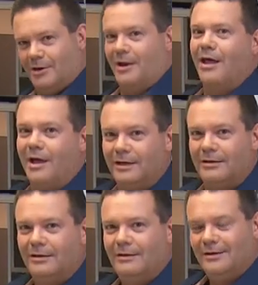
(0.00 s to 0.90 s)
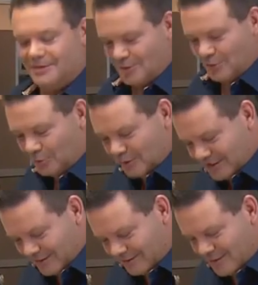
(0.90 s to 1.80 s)
what I like is that all
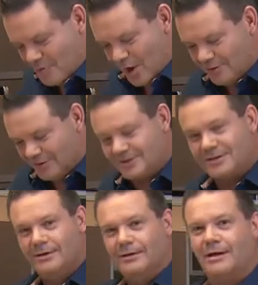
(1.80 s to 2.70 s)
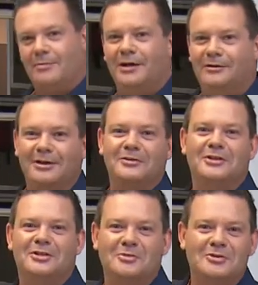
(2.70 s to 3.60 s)
these little components come out and go in the
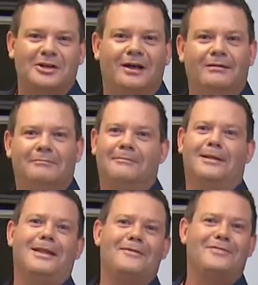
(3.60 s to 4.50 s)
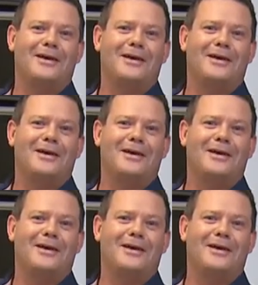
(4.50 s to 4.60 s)
dishwasher. Love